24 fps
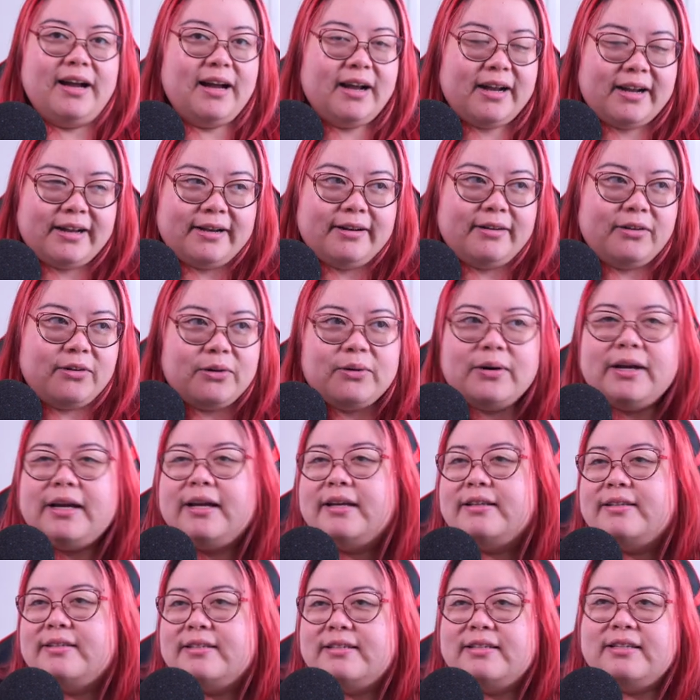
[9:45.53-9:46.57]
I know
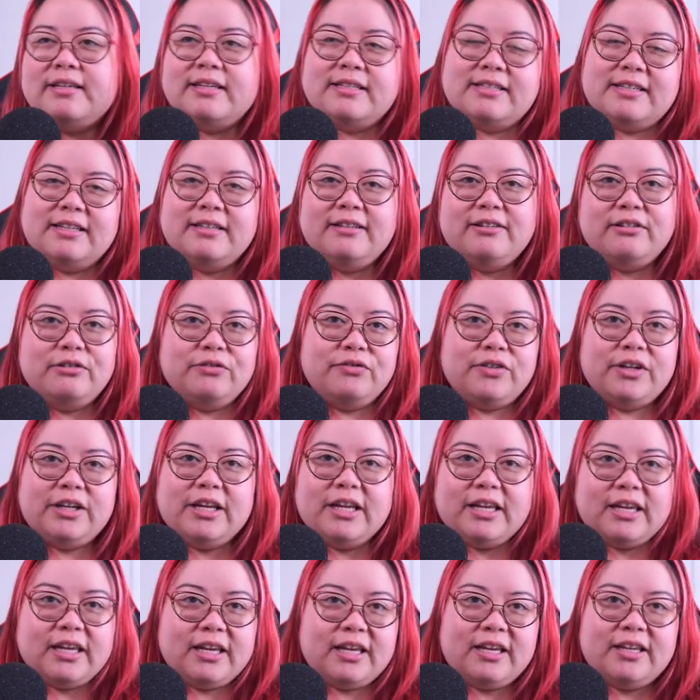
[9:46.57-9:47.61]
it's a little
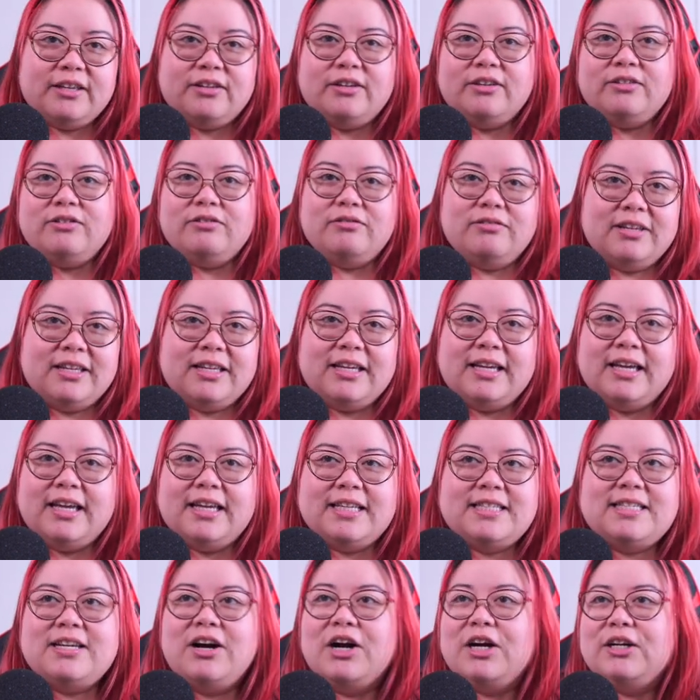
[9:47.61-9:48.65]
finicky.
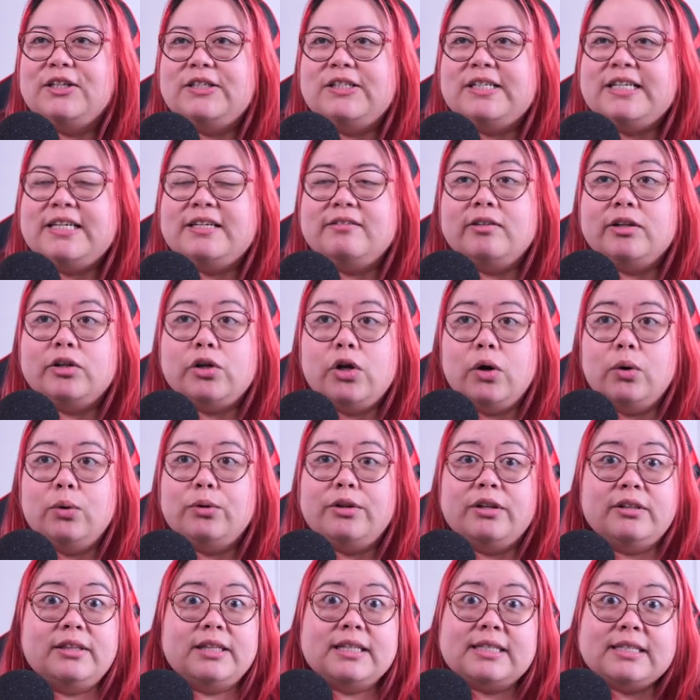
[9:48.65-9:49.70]
It's hard to even
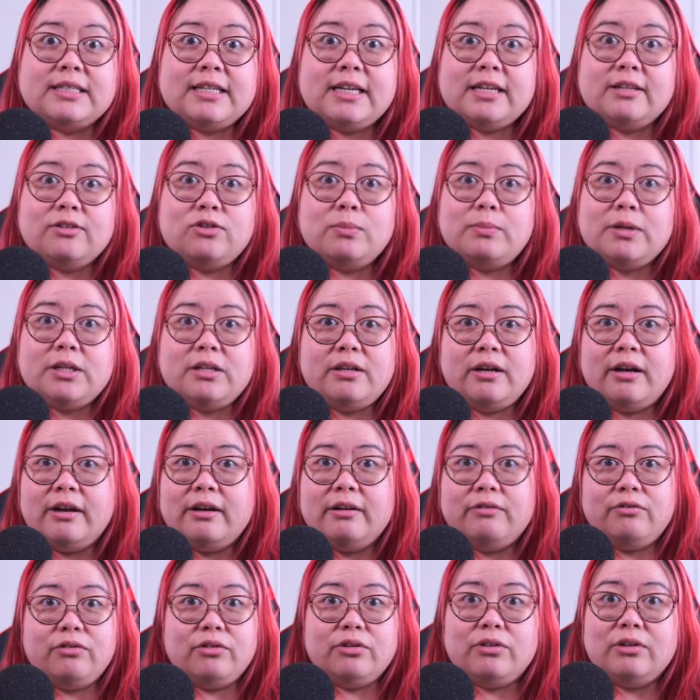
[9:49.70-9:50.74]
know that this needs to be
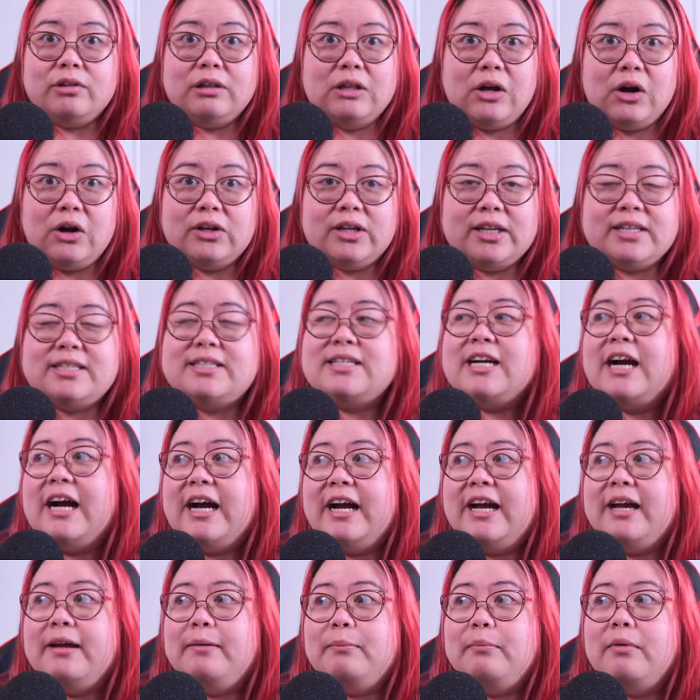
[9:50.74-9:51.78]
done, and for the longest
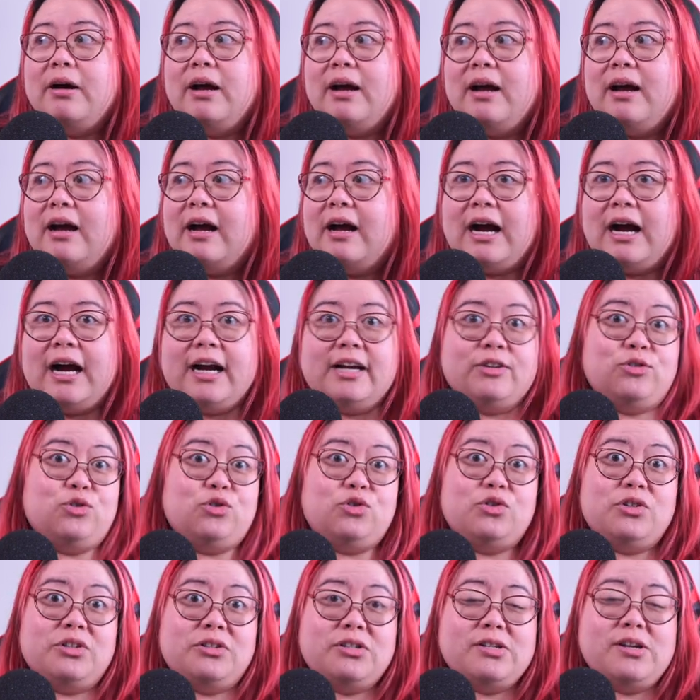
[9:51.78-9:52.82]
time, I
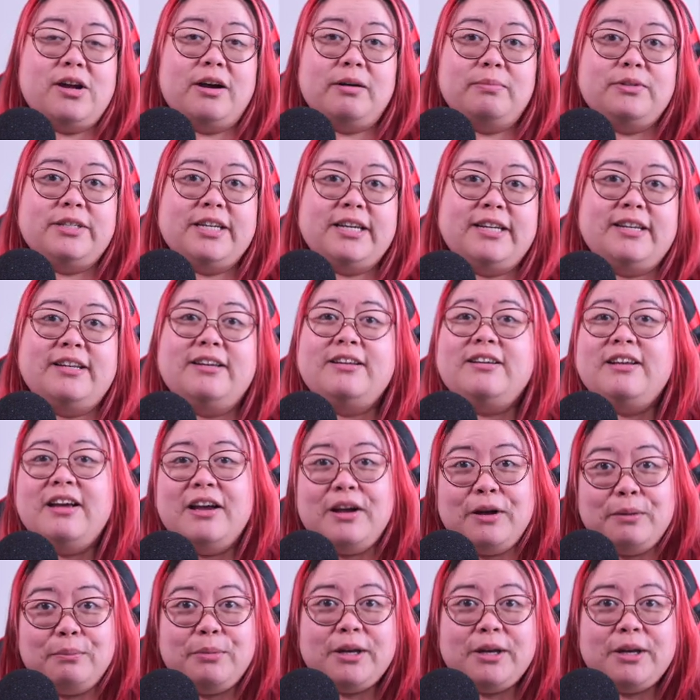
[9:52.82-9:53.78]
just didn't update it.